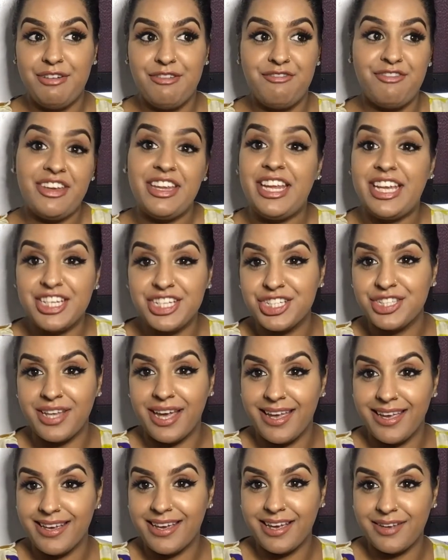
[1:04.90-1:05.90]
finish
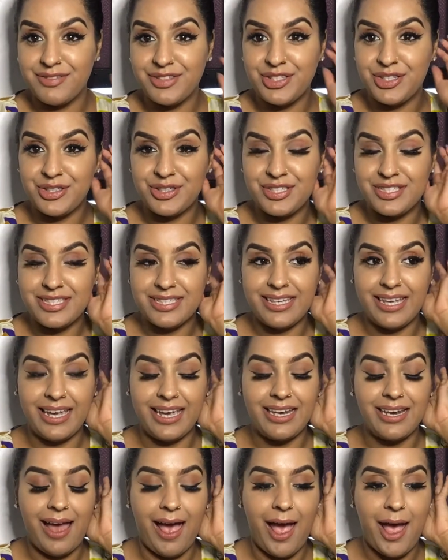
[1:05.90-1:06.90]
that it gives to your skin.